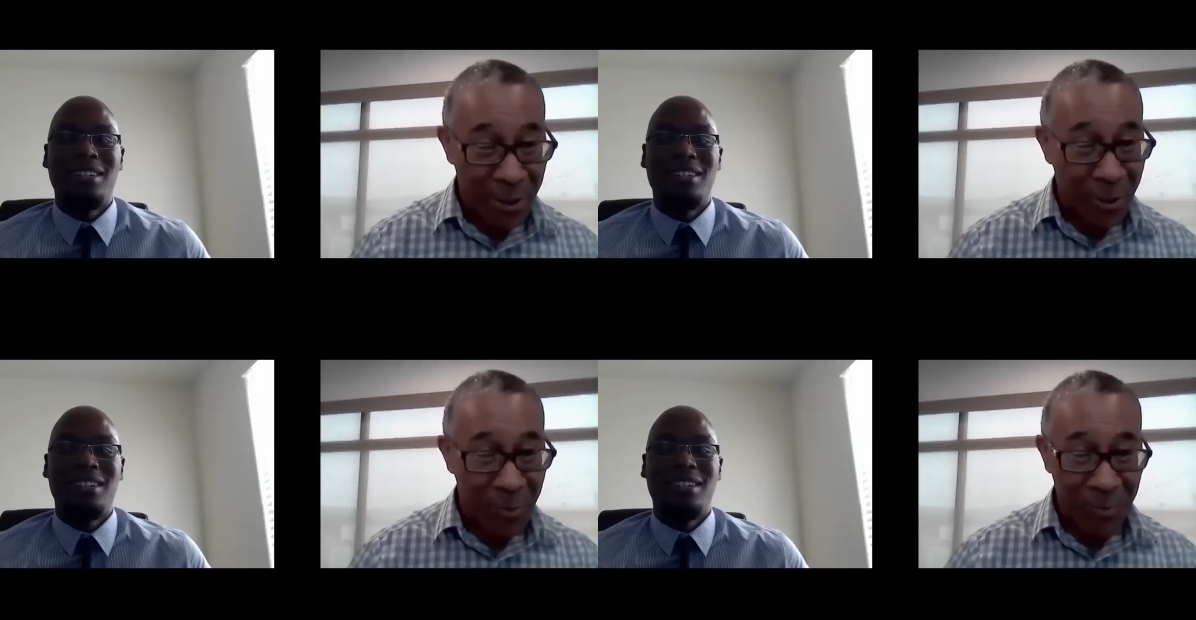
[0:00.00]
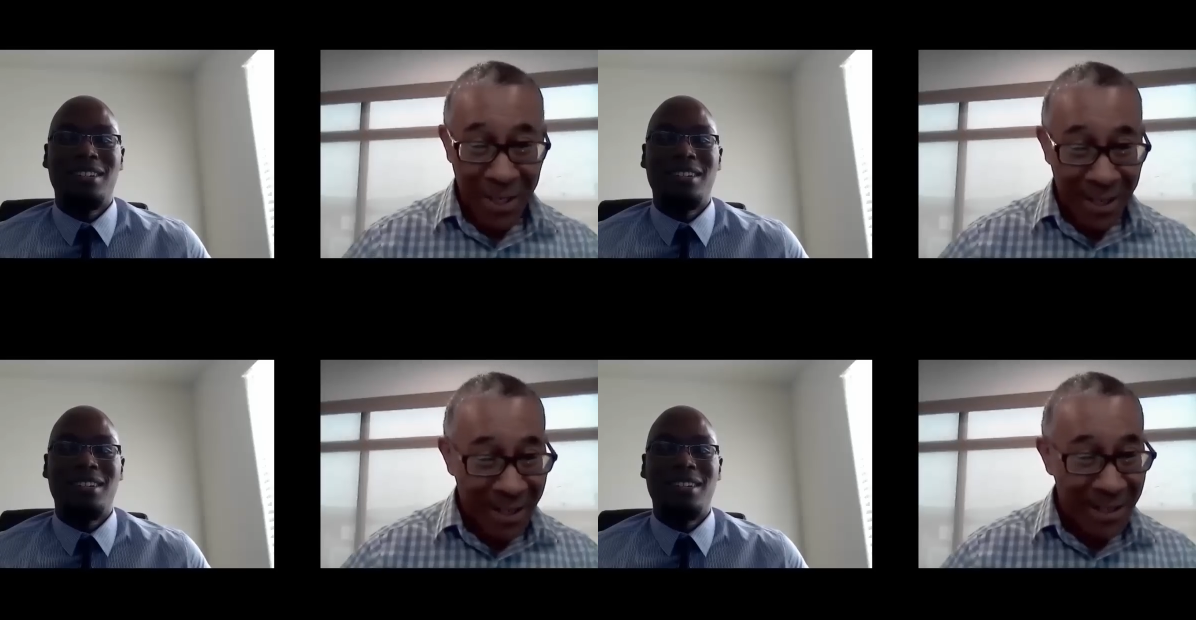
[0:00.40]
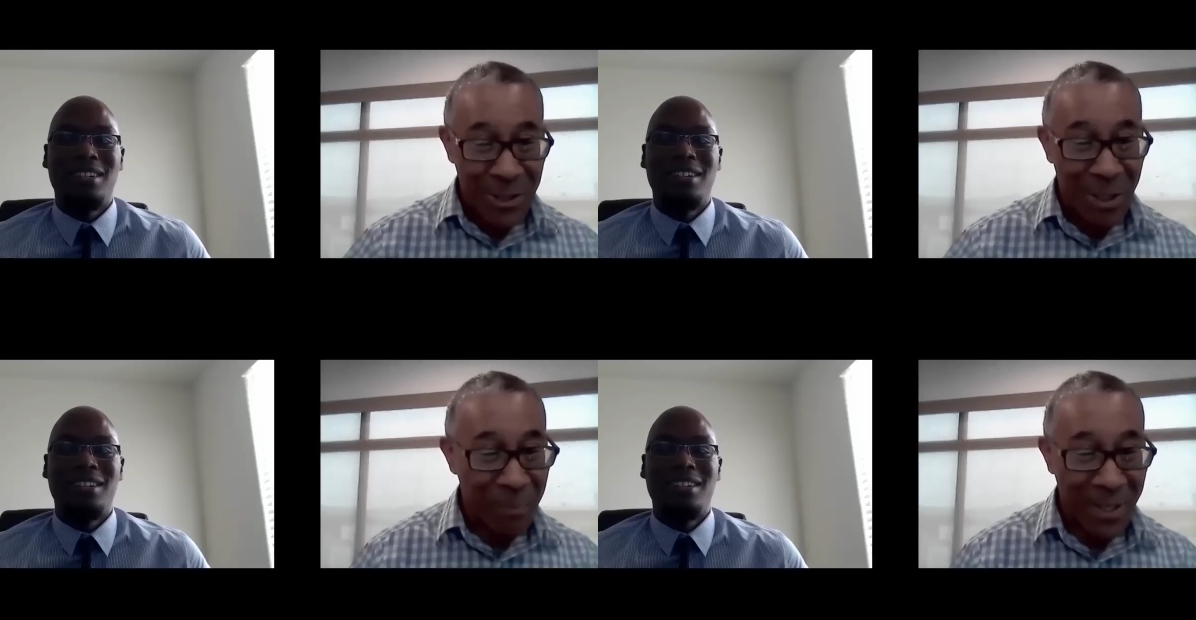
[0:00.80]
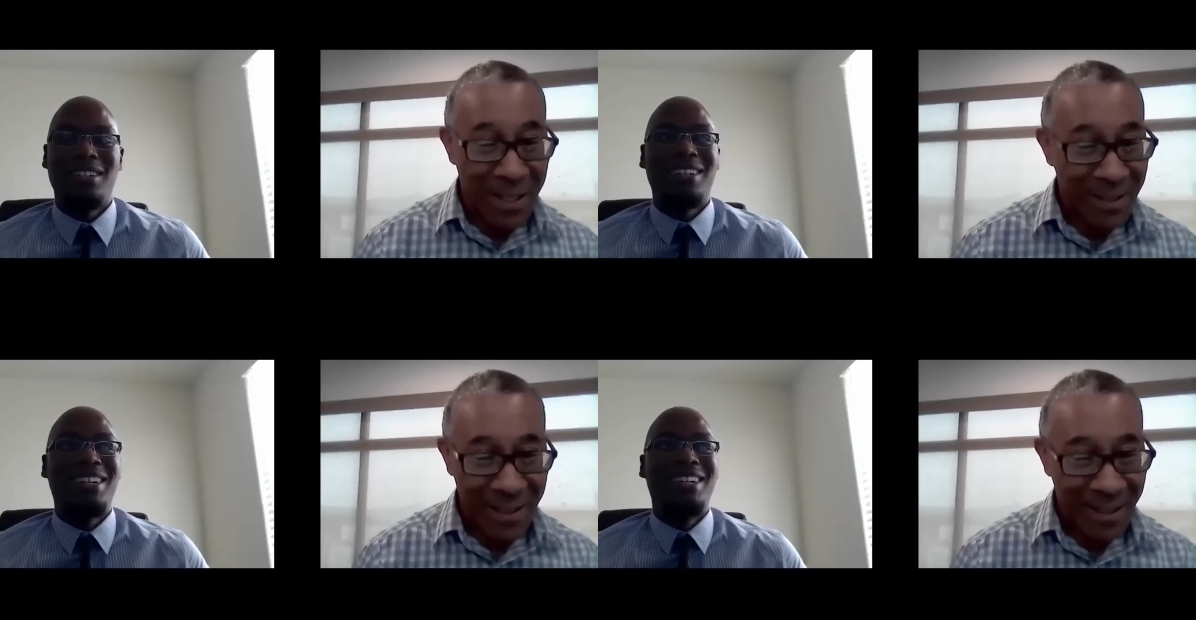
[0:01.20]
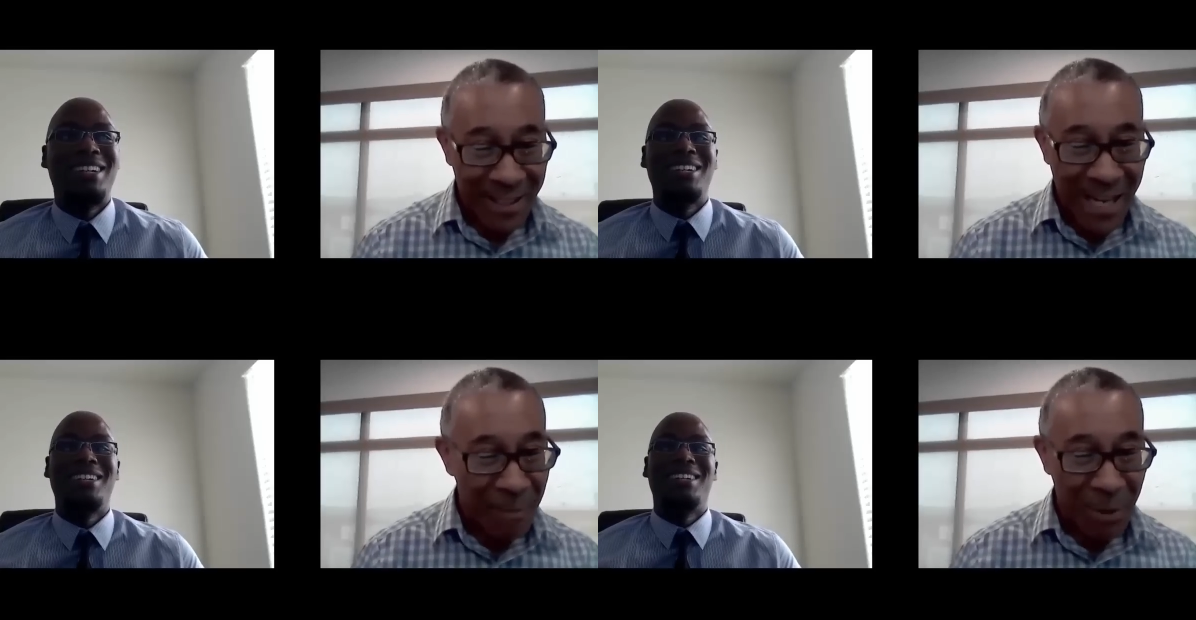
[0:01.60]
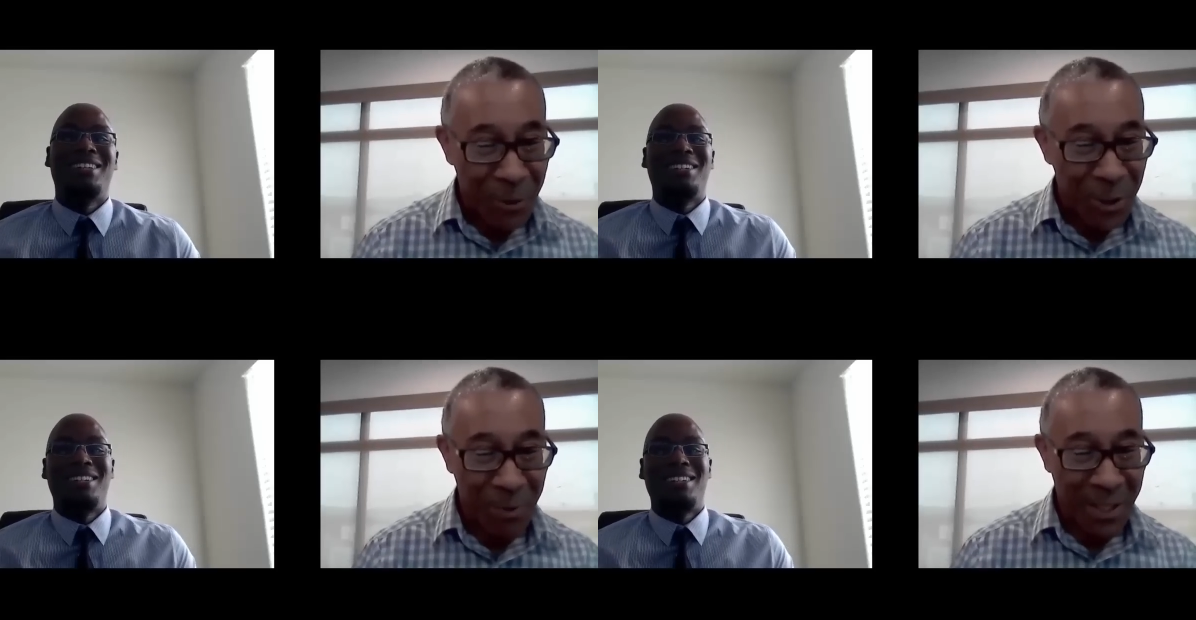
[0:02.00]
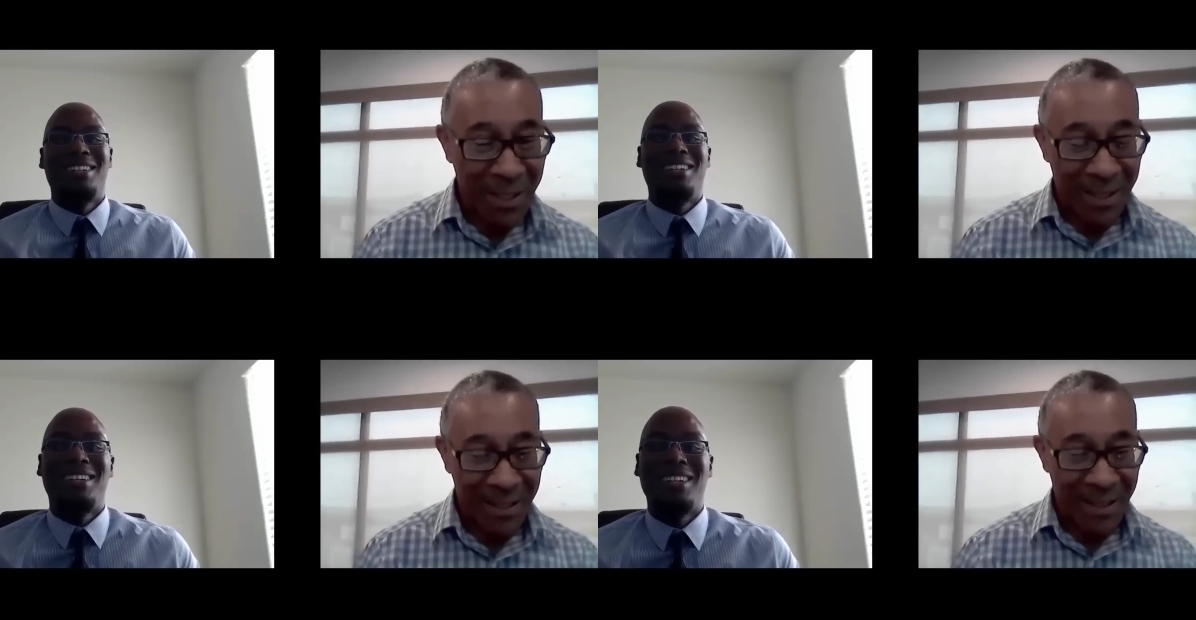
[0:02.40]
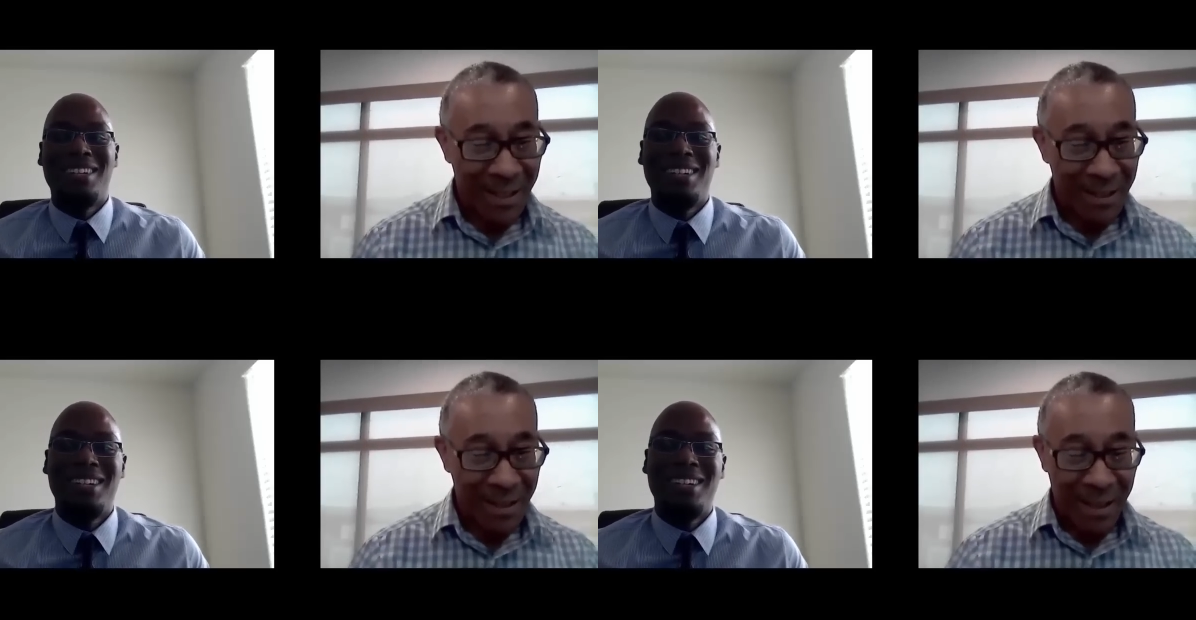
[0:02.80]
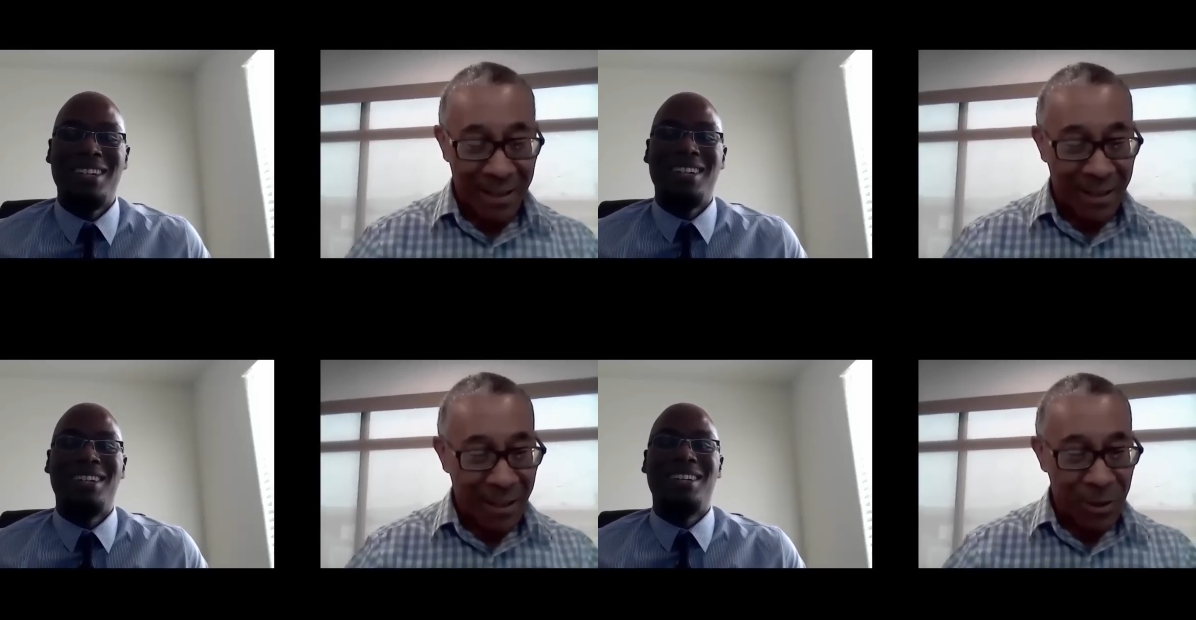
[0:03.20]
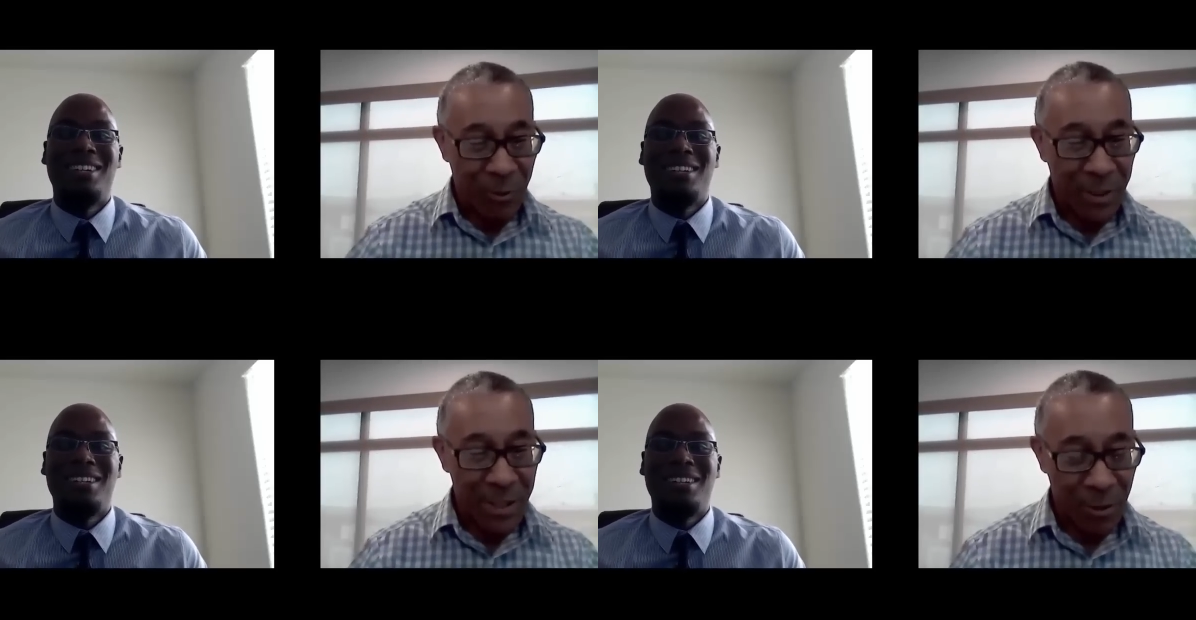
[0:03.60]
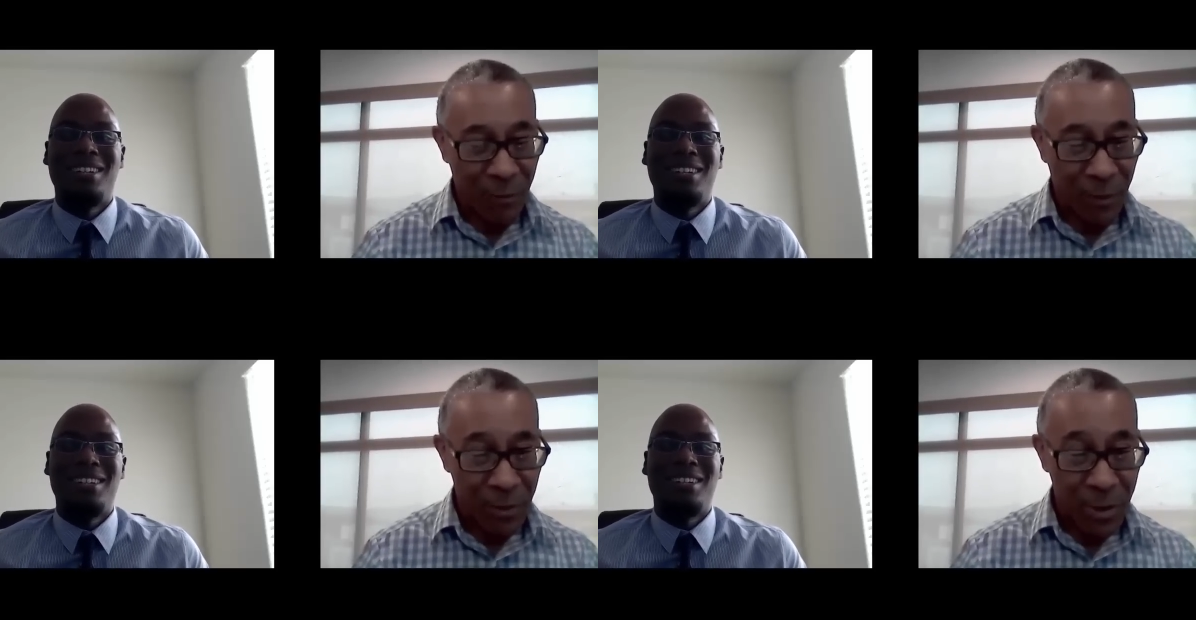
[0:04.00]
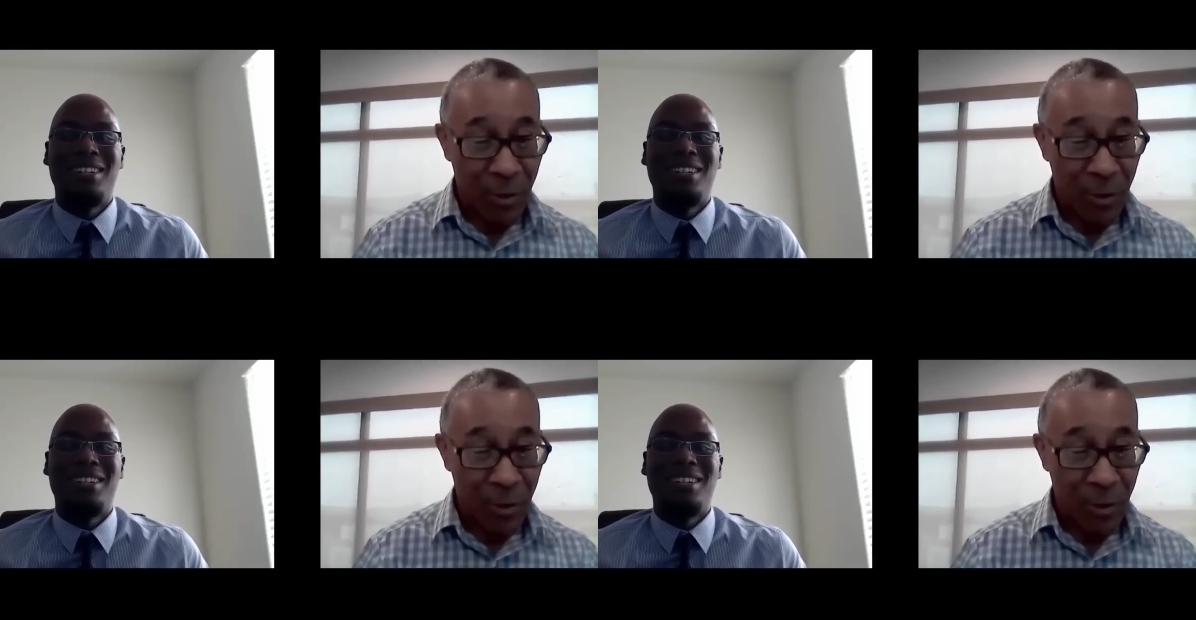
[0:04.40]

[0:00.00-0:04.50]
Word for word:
Speaker 1: home jumping on the camera with me and, uh, and doing this interview.